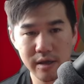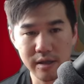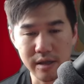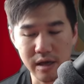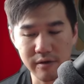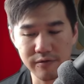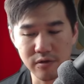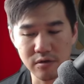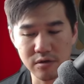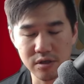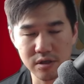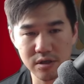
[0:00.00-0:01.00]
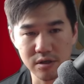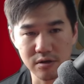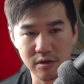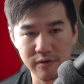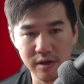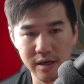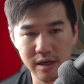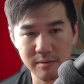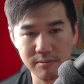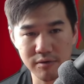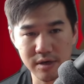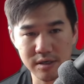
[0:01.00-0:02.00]
Now if you just turn off like that and
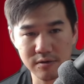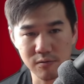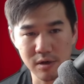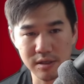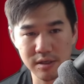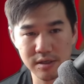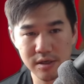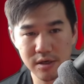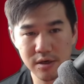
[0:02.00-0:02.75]
press once,